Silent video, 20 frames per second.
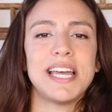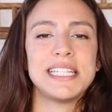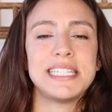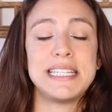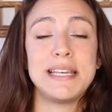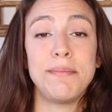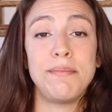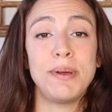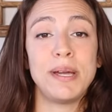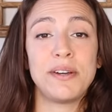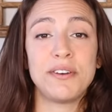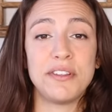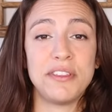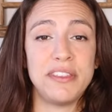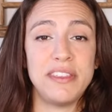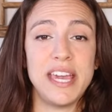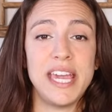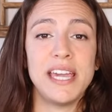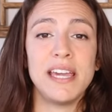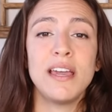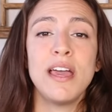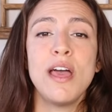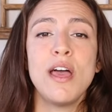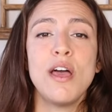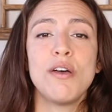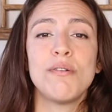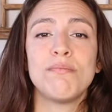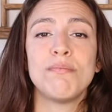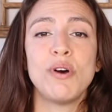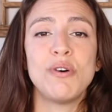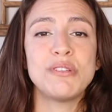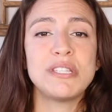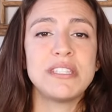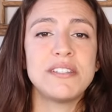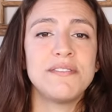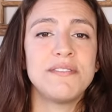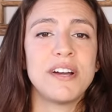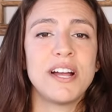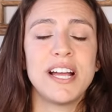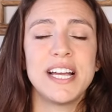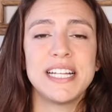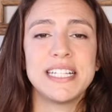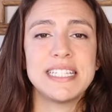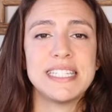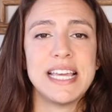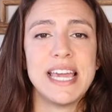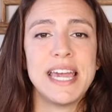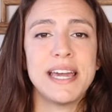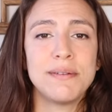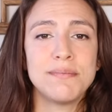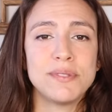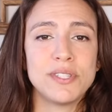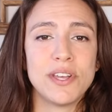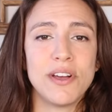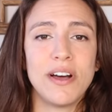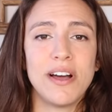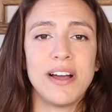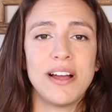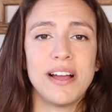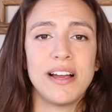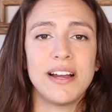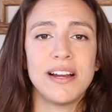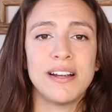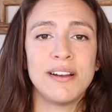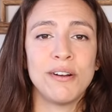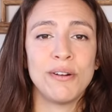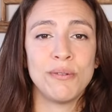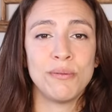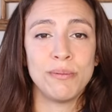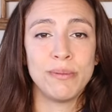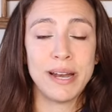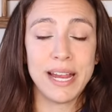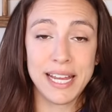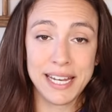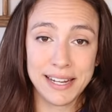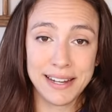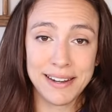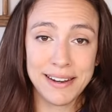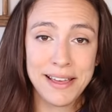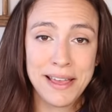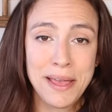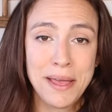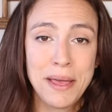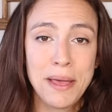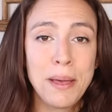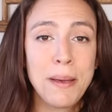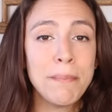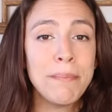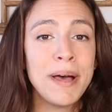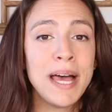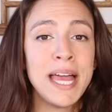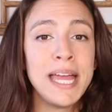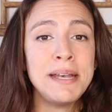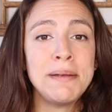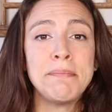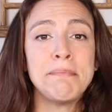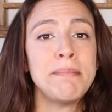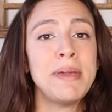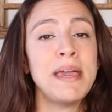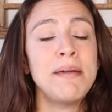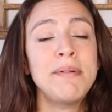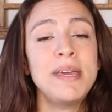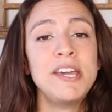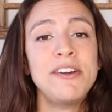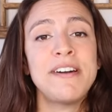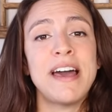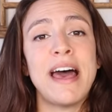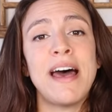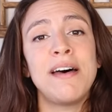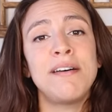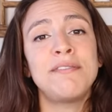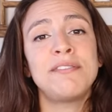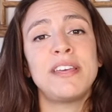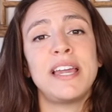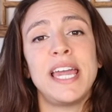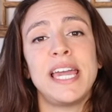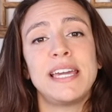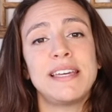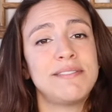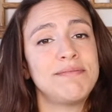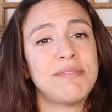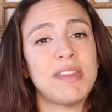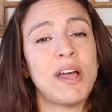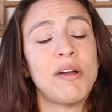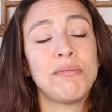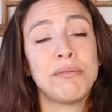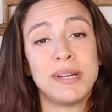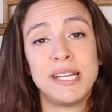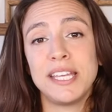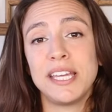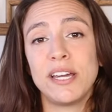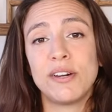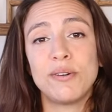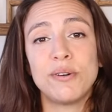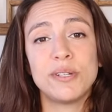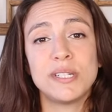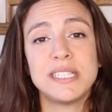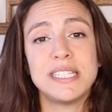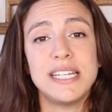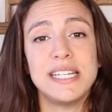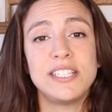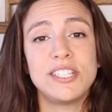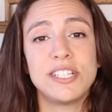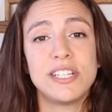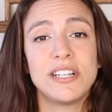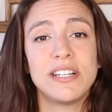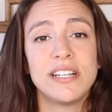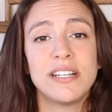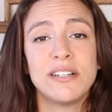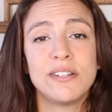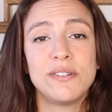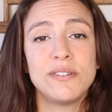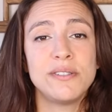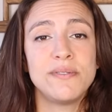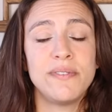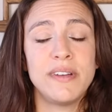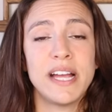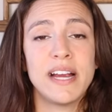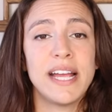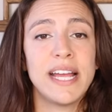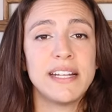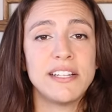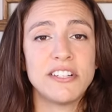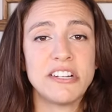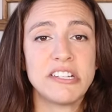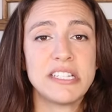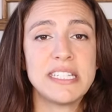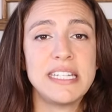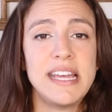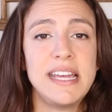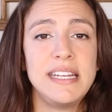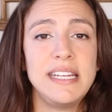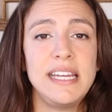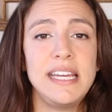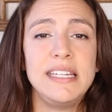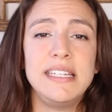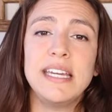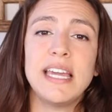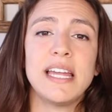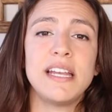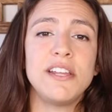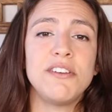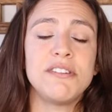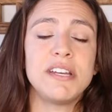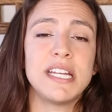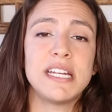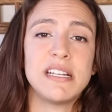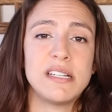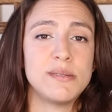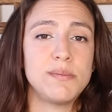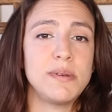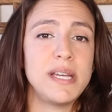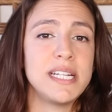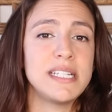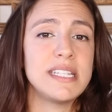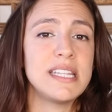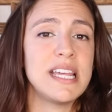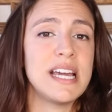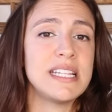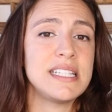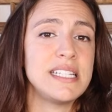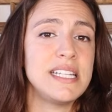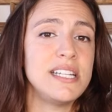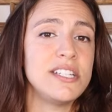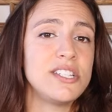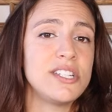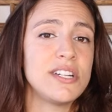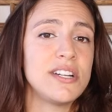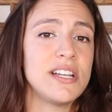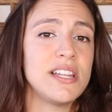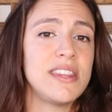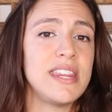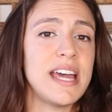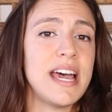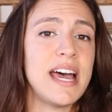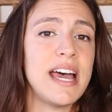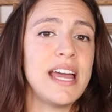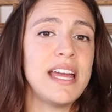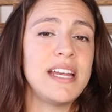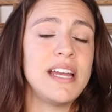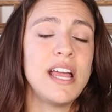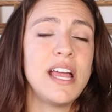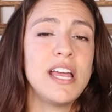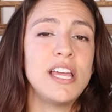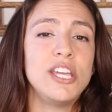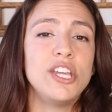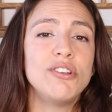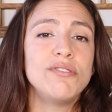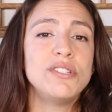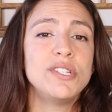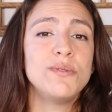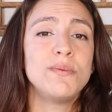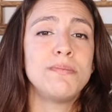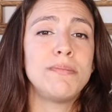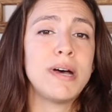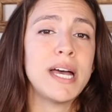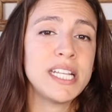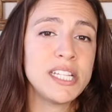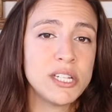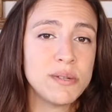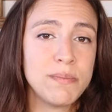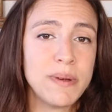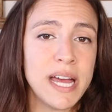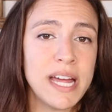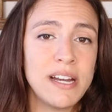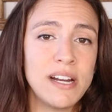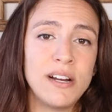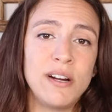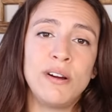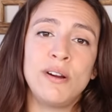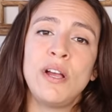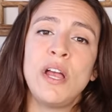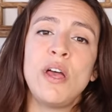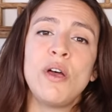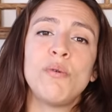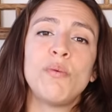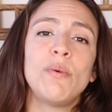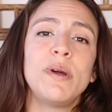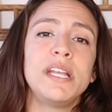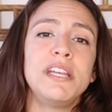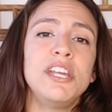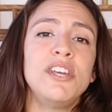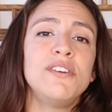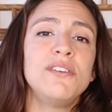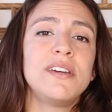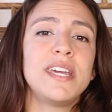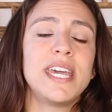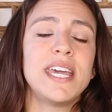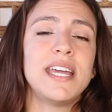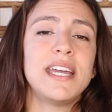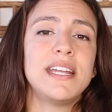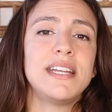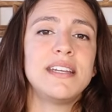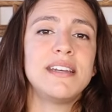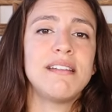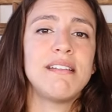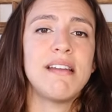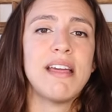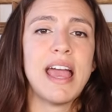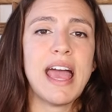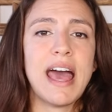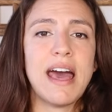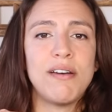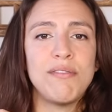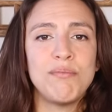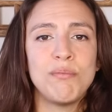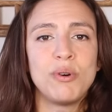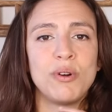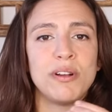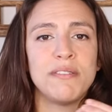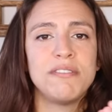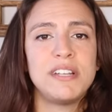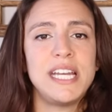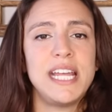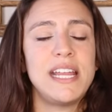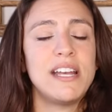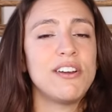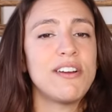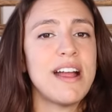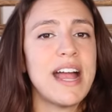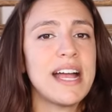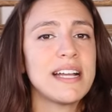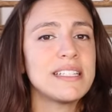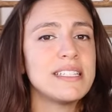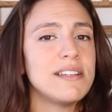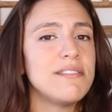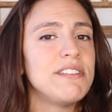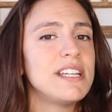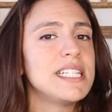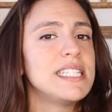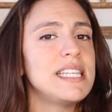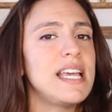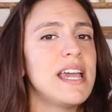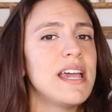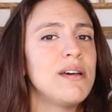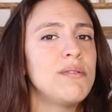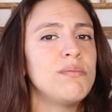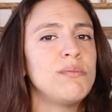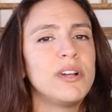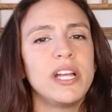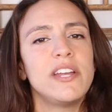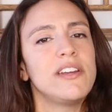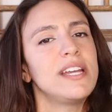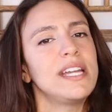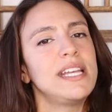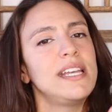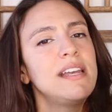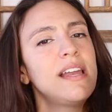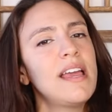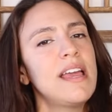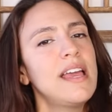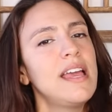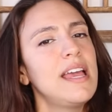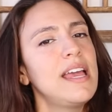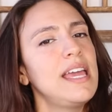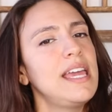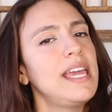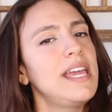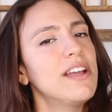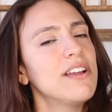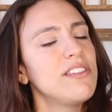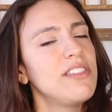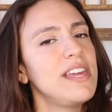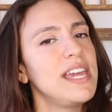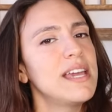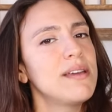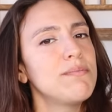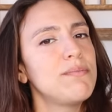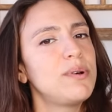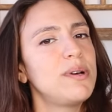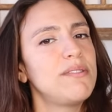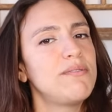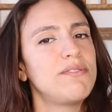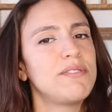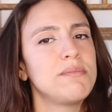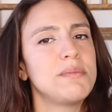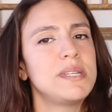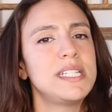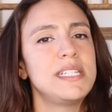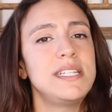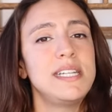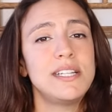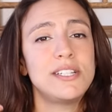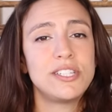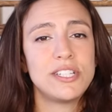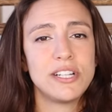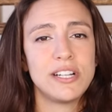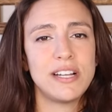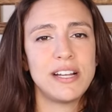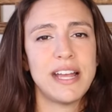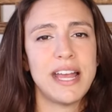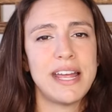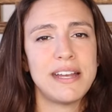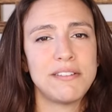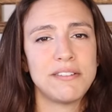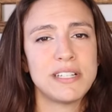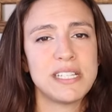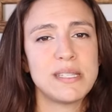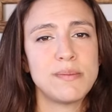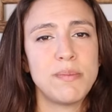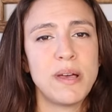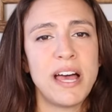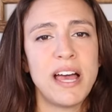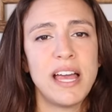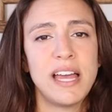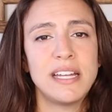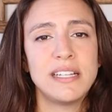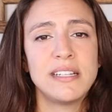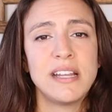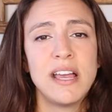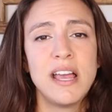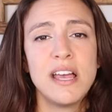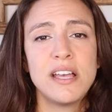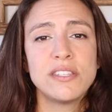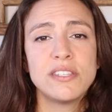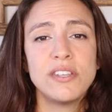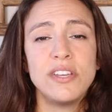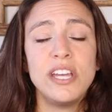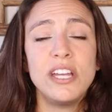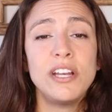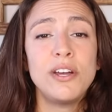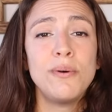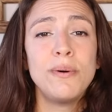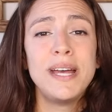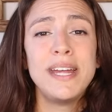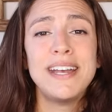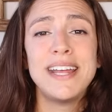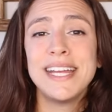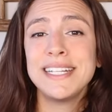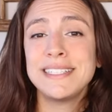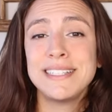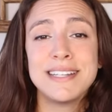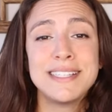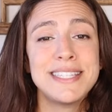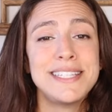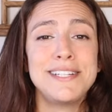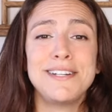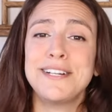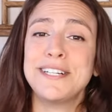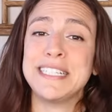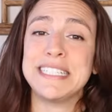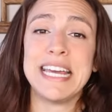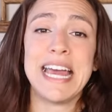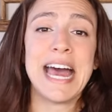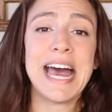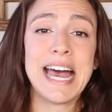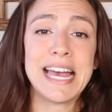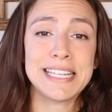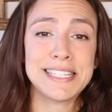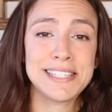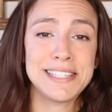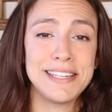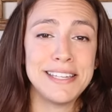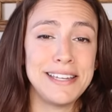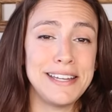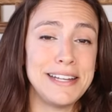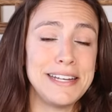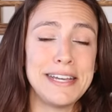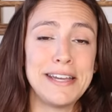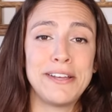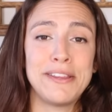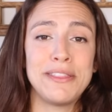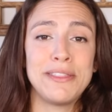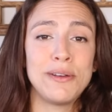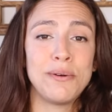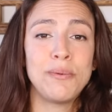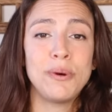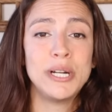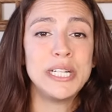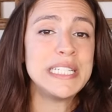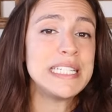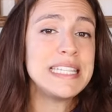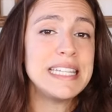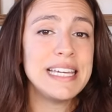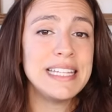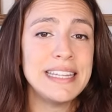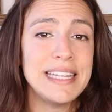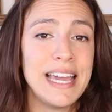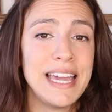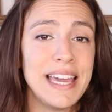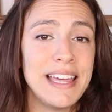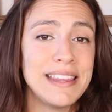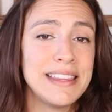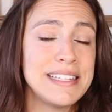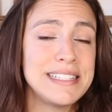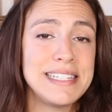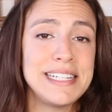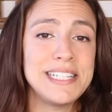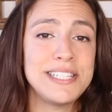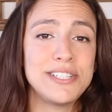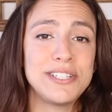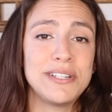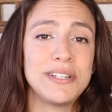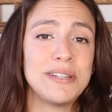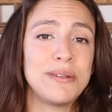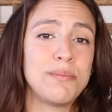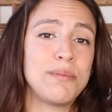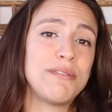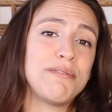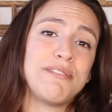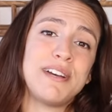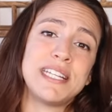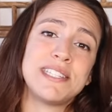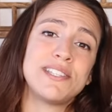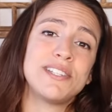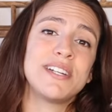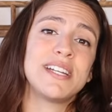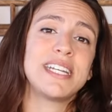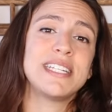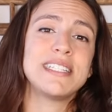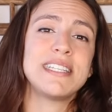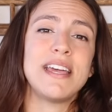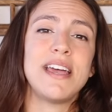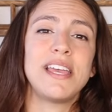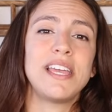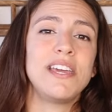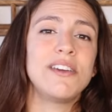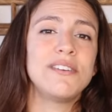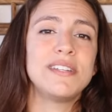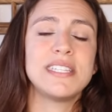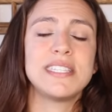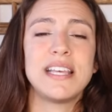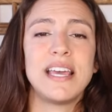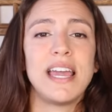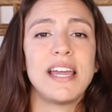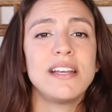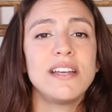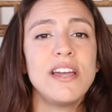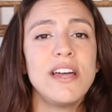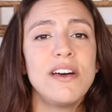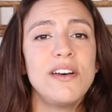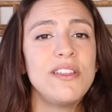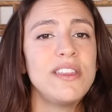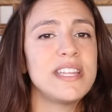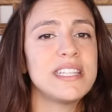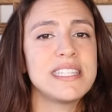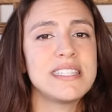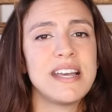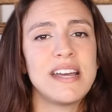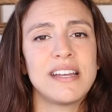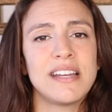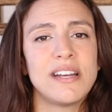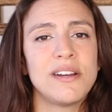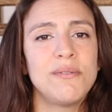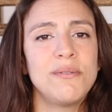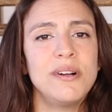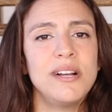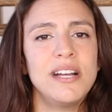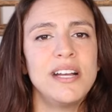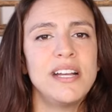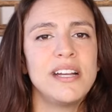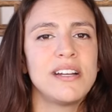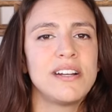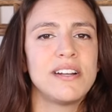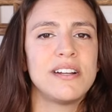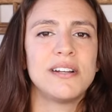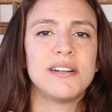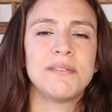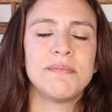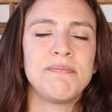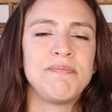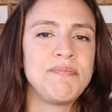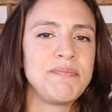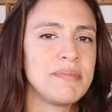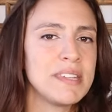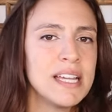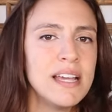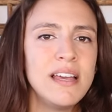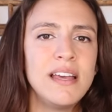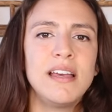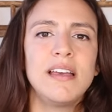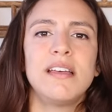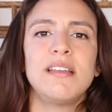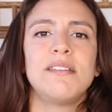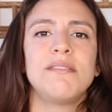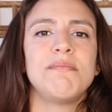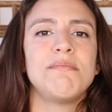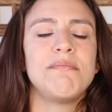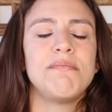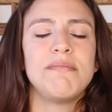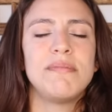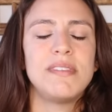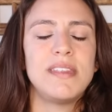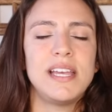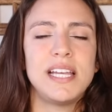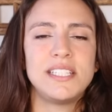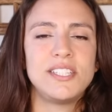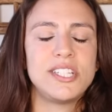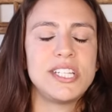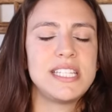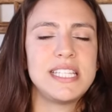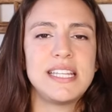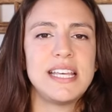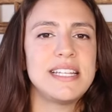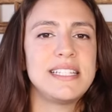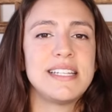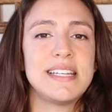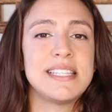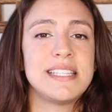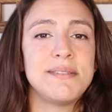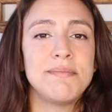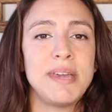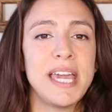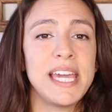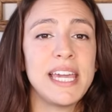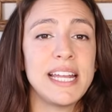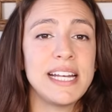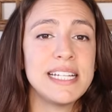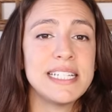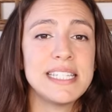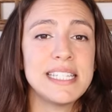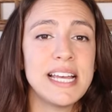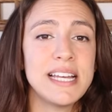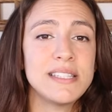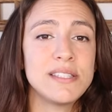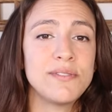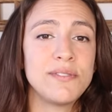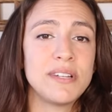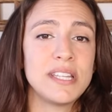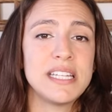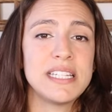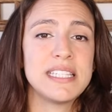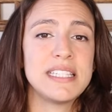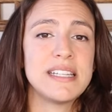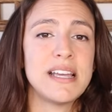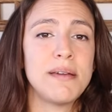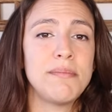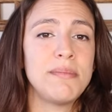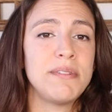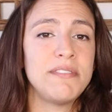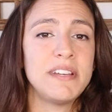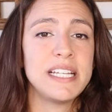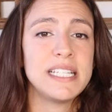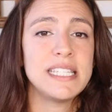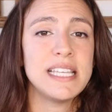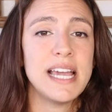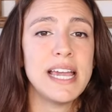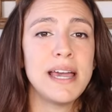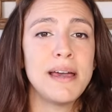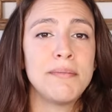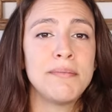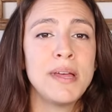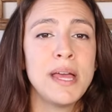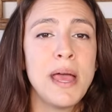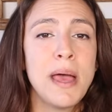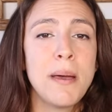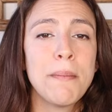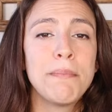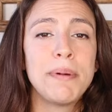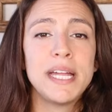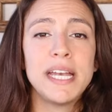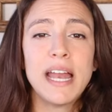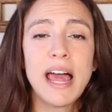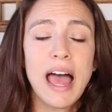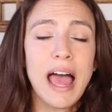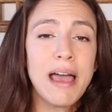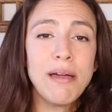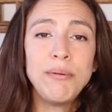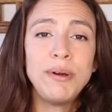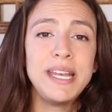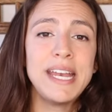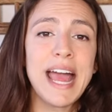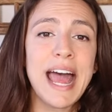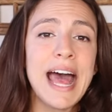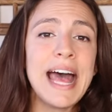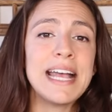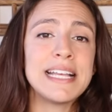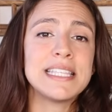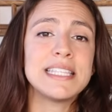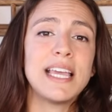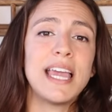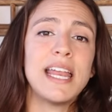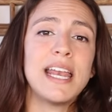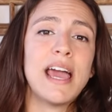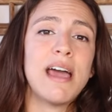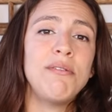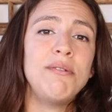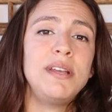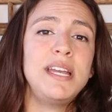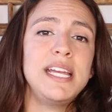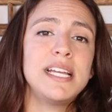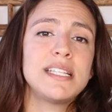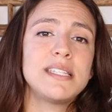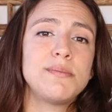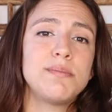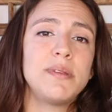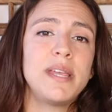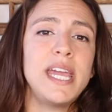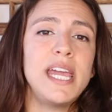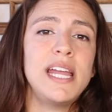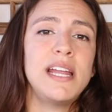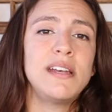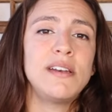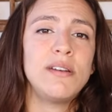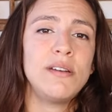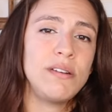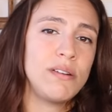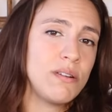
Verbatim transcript: a typical thing. Most of our exams are written, but maybe you have like a really cool teacher who's very understanding and you can explain to that teacher that you do much better when you can have more of an interactive exam where you can hear the input from the teacher and respond. So you know what? It doesn't hurt to ask. You know, the worst thing they the teacher or the professor can tell you is like, "No, that's not going to work," or it just it doesn't make any sense for this type of exam but i would ask and i would explain